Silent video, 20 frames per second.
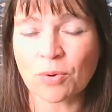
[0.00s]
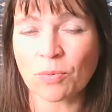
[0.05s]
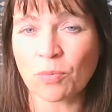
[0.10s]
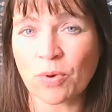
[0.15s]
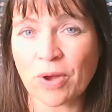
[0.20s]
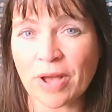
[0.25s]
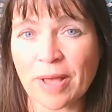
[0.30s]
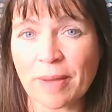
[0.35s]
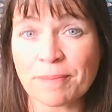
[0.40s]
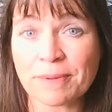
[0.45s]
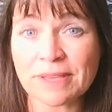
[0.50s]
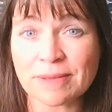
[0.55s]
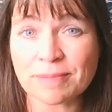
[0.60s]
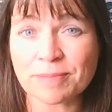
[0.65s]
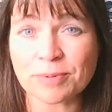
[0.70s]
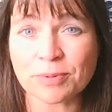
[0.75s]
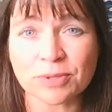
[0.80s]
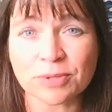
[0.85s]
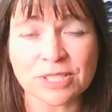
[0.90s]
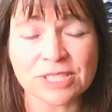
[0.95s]
where
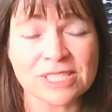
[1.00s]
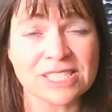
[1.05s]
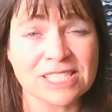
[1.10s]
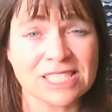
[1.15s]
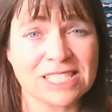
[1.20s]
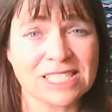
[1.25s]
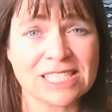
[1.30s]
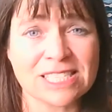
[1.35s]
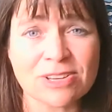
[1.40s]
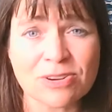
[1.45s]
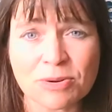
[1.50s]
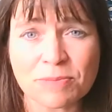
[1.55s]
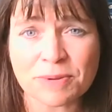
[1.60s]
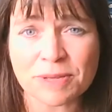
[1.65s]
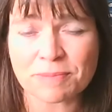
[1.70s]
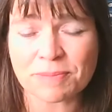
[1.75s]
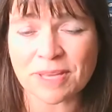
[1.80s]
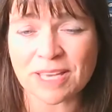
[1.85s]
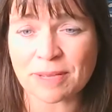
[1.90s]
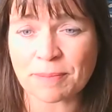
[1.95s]
people can still be
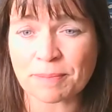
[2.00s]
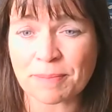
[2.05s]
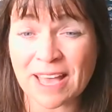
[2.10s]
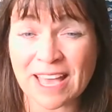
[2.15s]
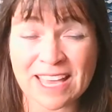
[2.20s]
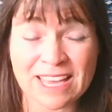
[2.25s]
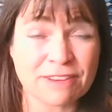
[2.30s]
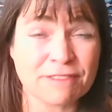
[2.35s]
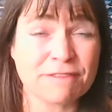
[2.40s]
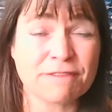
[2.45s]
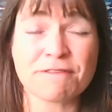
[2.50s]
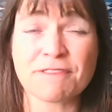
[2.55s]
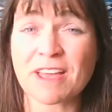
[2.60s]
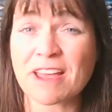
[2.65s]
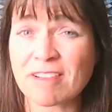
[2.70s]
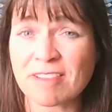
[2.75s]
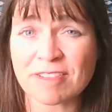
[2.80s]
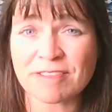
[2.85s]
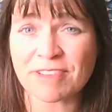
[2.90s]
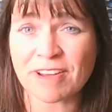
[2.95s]
being paid
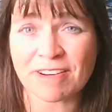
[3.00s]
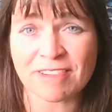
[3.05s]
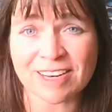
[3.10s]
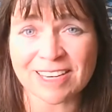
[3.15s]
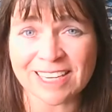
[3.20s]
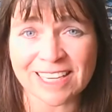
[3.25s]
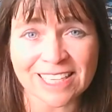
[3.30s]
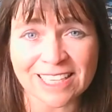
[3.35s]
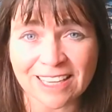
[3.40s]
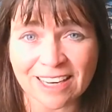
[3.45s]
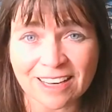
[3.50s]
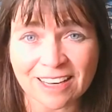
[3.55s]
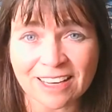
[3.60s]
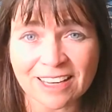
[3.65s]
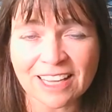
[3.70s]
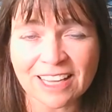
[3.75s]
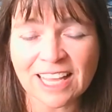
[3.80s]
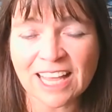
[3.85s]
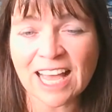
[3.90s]
very, very little.